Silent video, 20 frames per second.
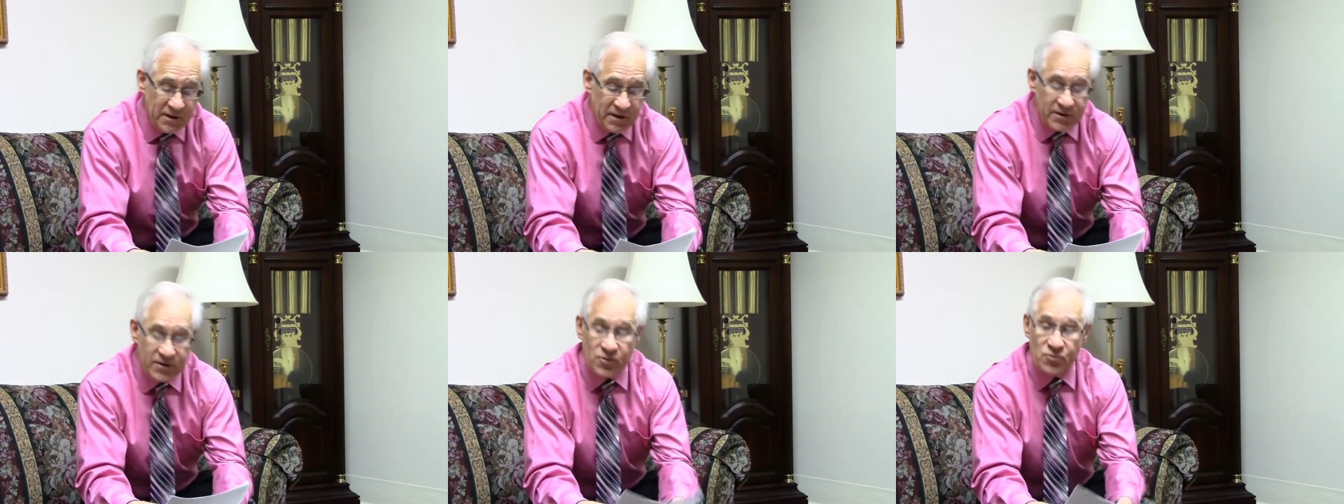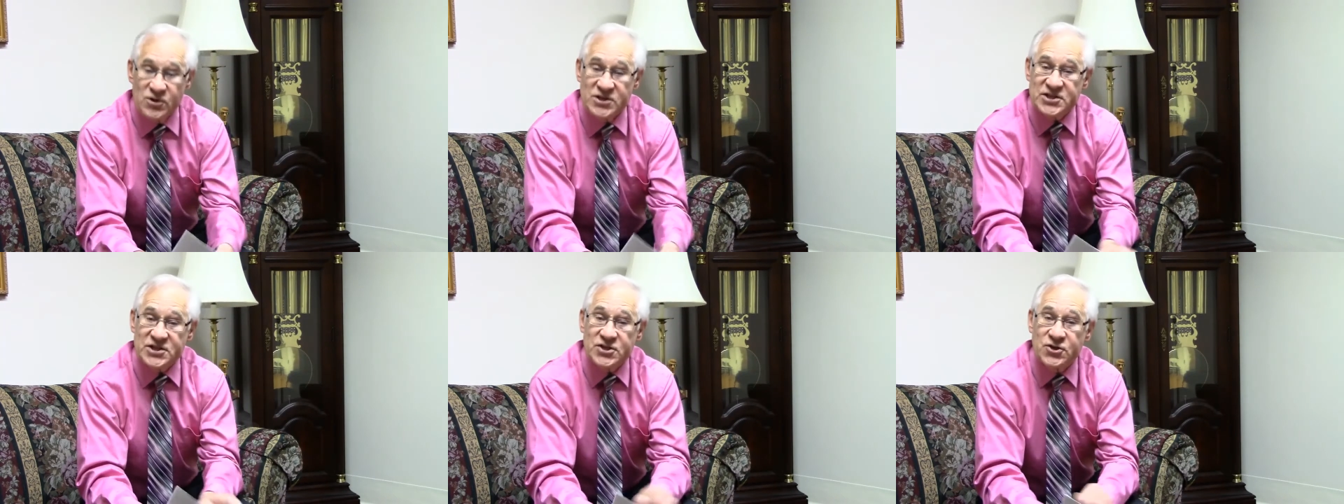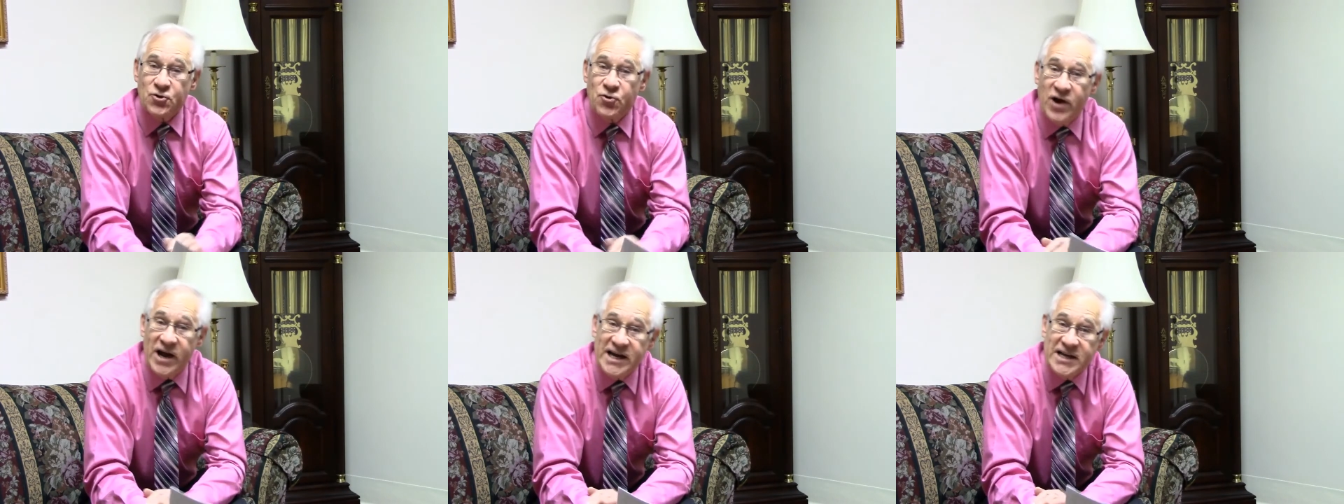The risen
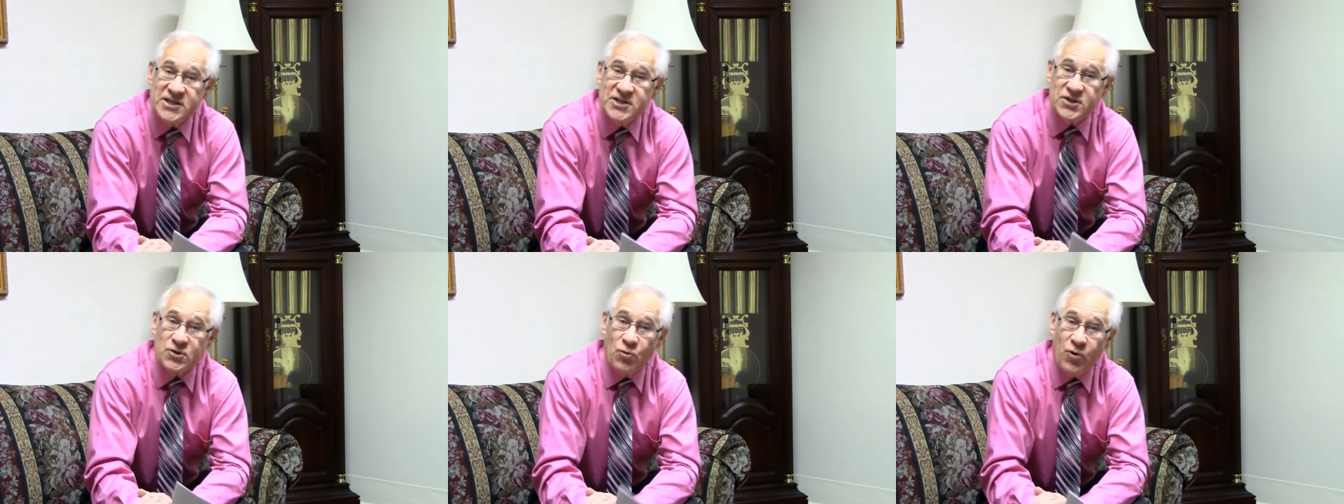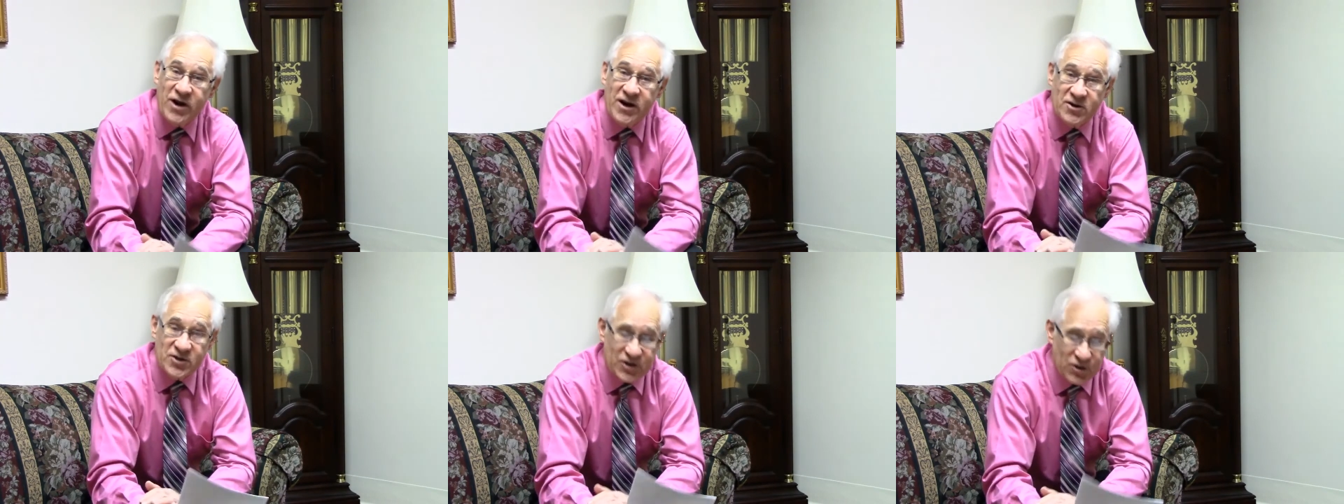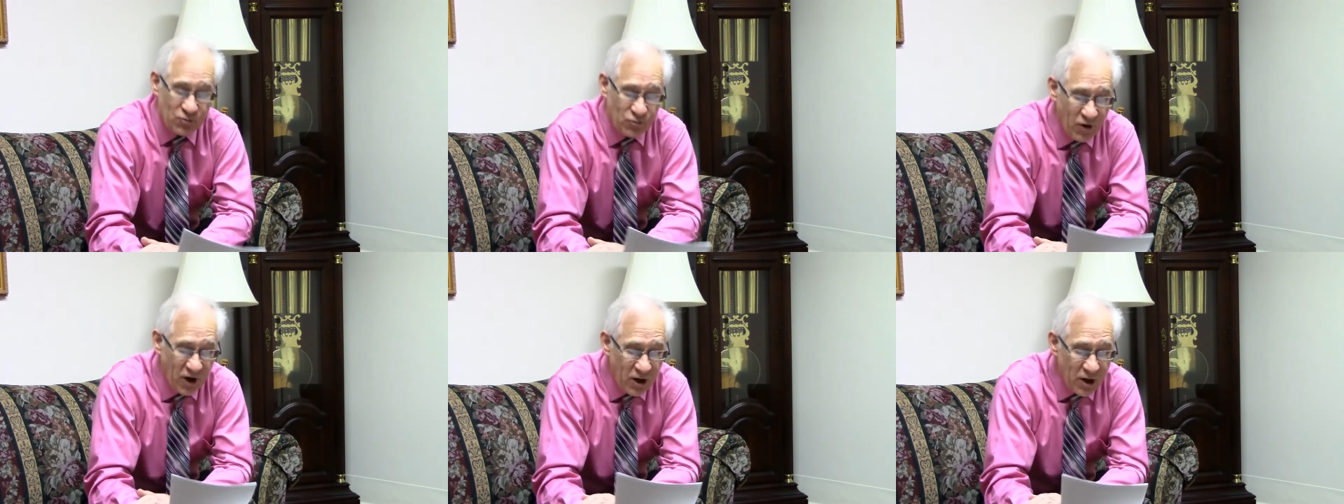Christ wears a
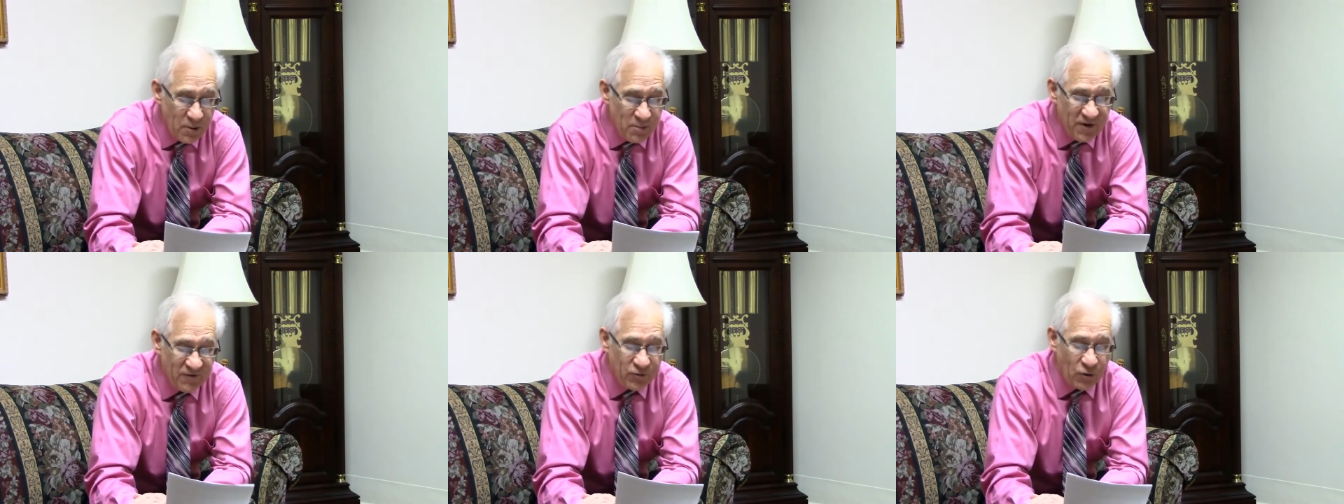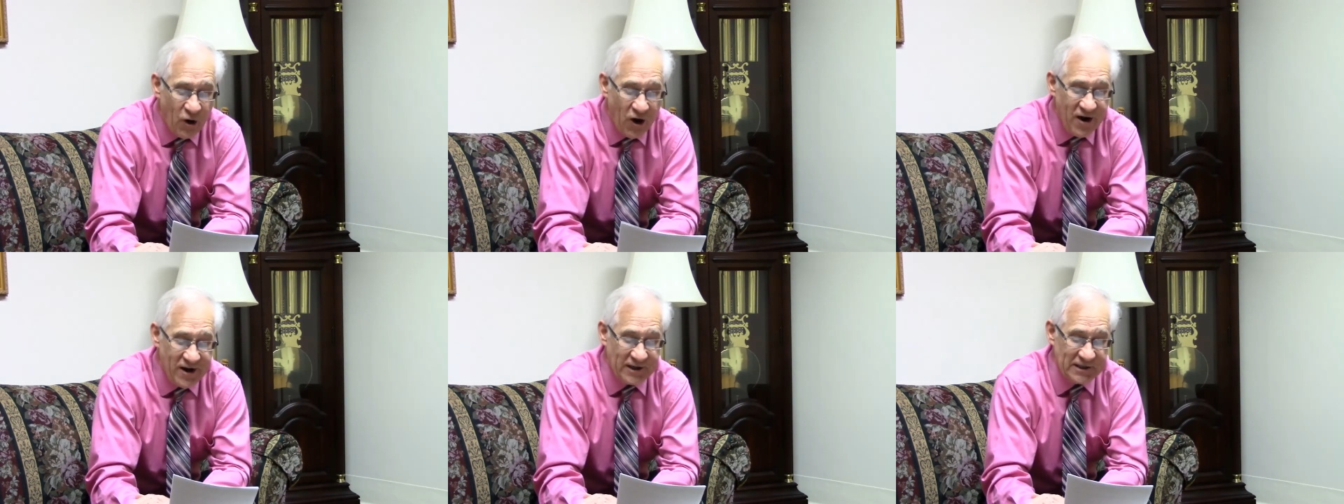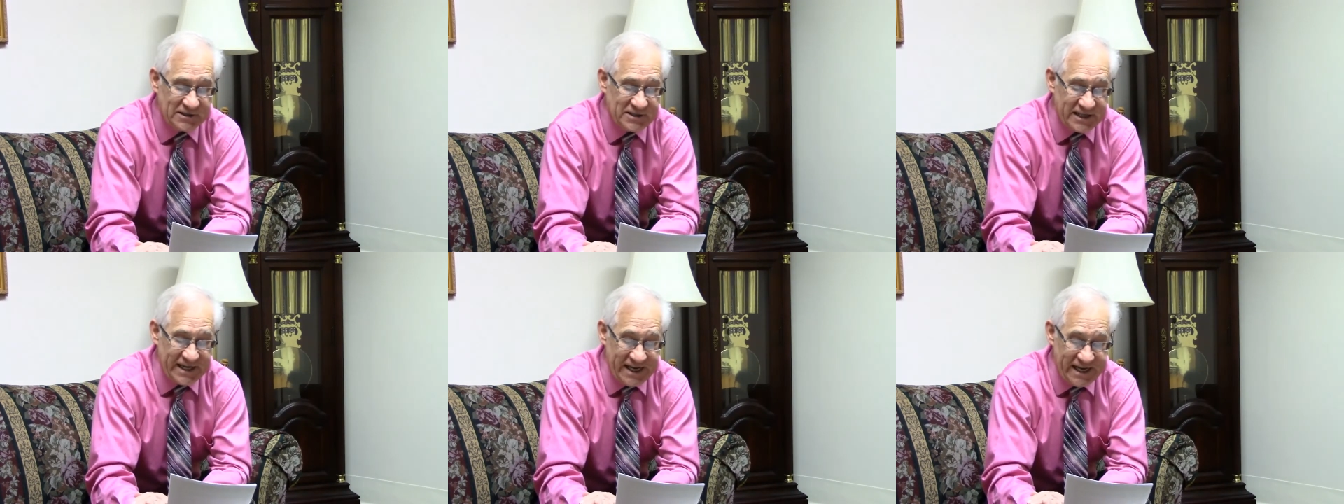robe of
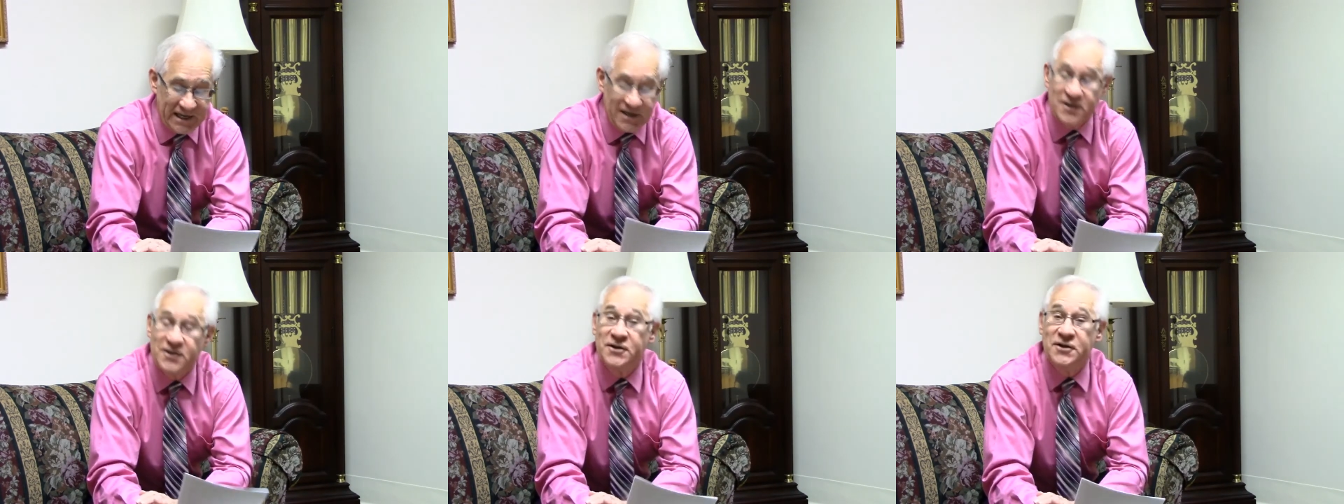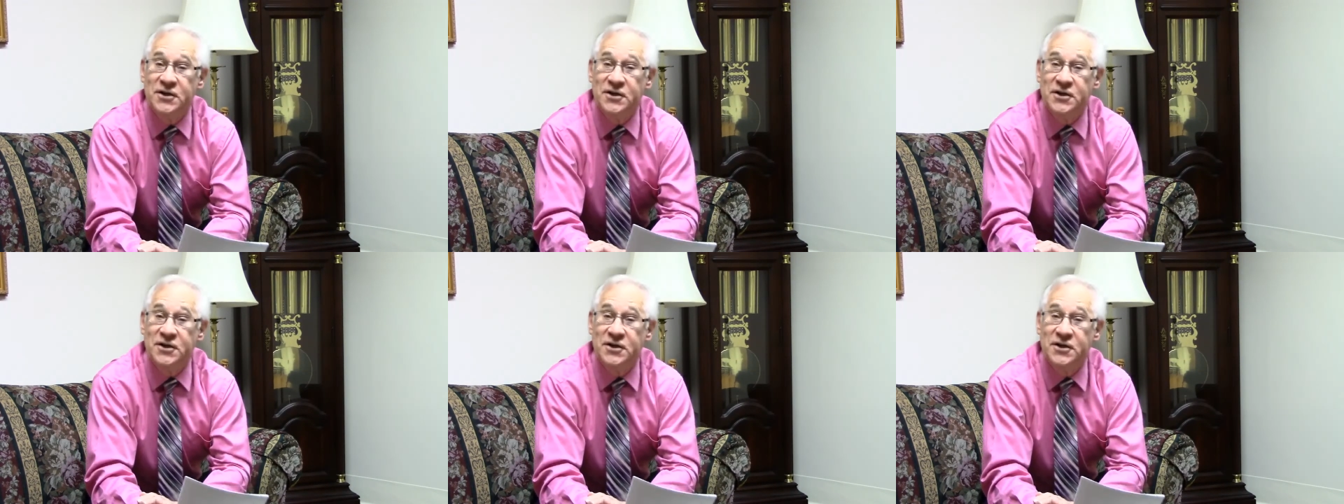royalty,